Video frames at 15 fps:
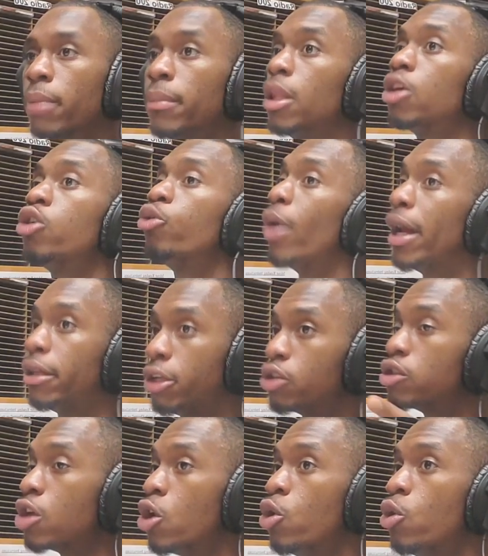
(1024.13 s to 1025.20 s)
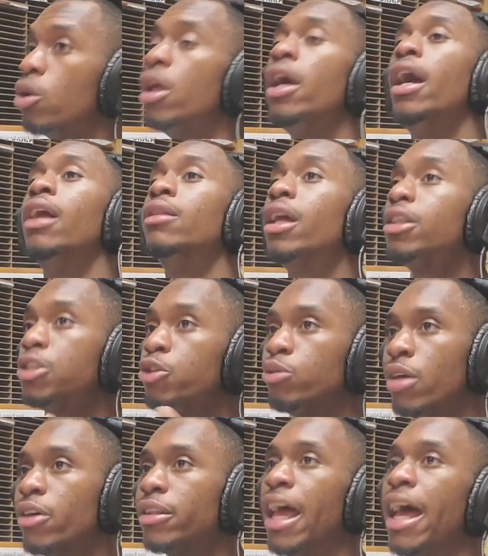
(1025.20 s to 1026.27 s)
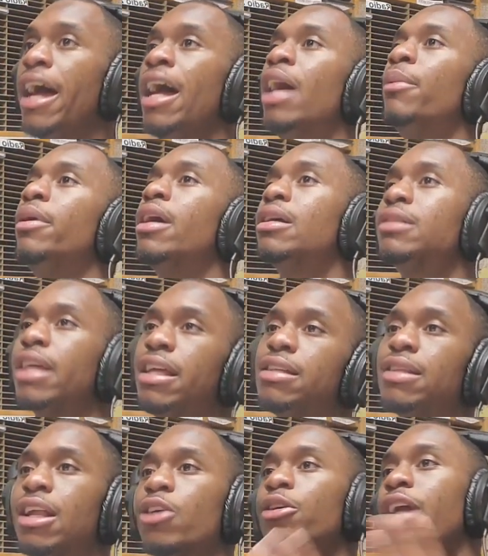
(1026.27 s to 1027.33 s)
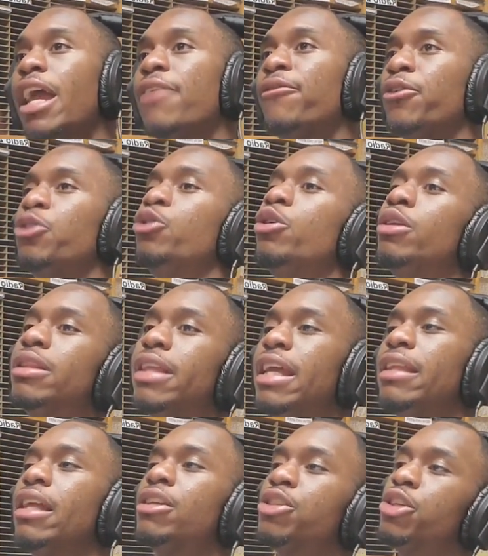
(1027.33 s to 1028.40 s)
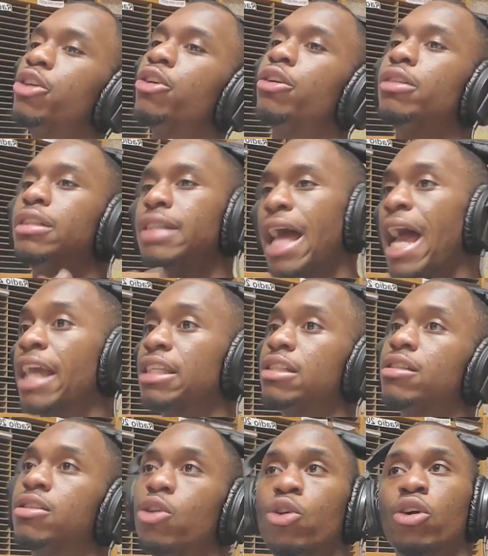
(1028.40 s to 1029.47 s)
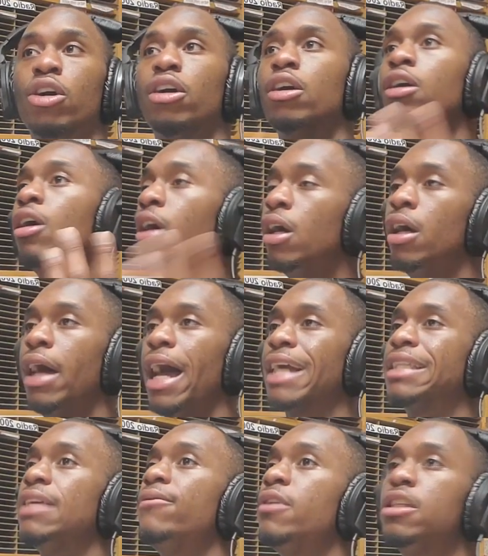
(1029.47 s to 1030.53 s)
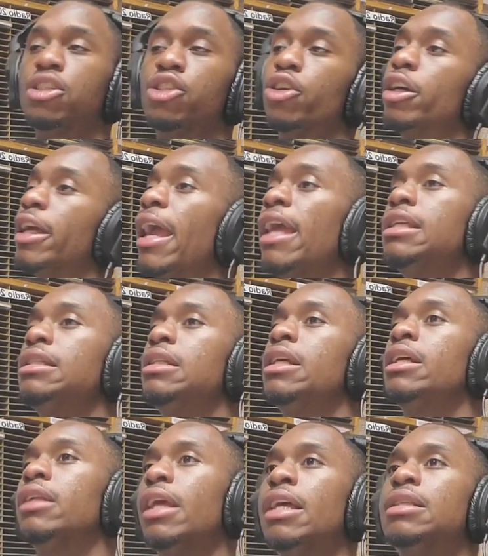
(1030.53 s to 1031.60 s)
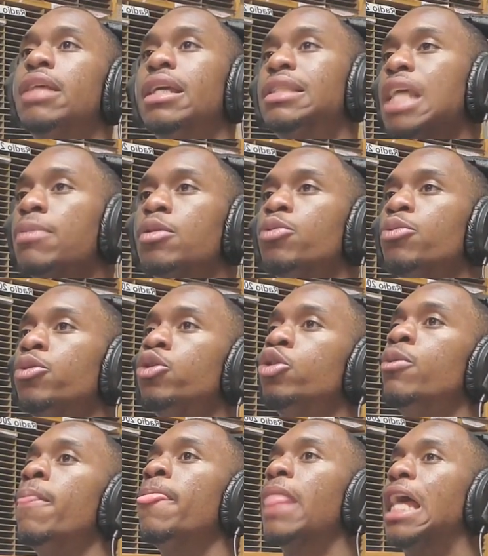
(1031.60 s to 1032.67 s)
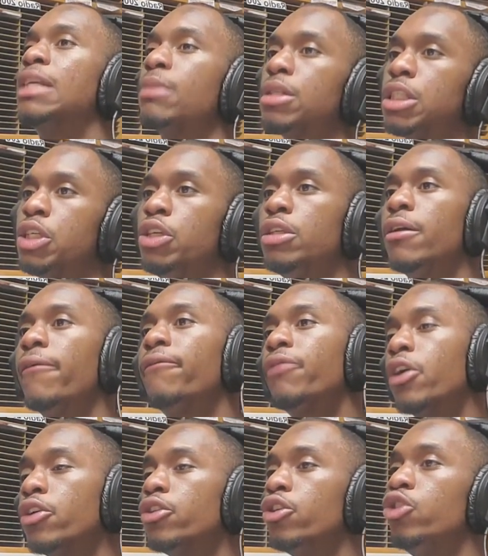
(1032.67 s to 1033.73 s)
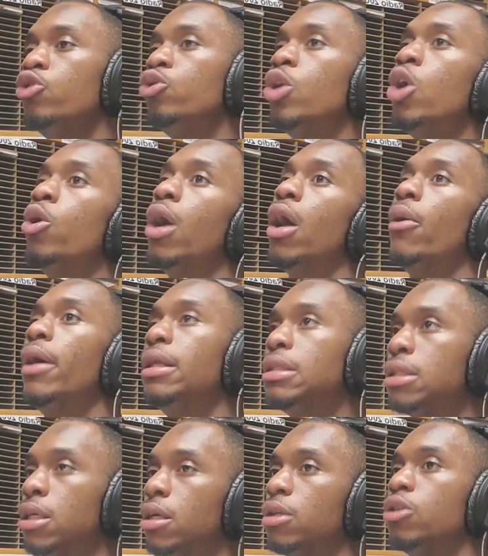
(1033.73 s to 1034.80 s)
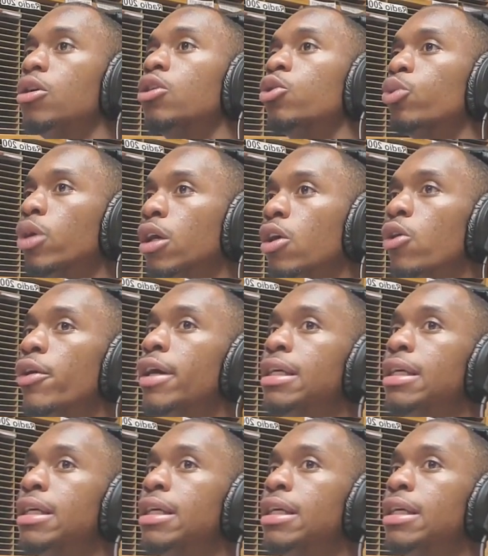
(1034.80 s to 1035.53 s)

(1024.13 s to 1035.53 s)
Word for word: I'm gonna look you right in your soul and let you know that because it is not okay for you to think that your these actions or activities that you're engaging in is acceptable, especially the further you go out into you know the world.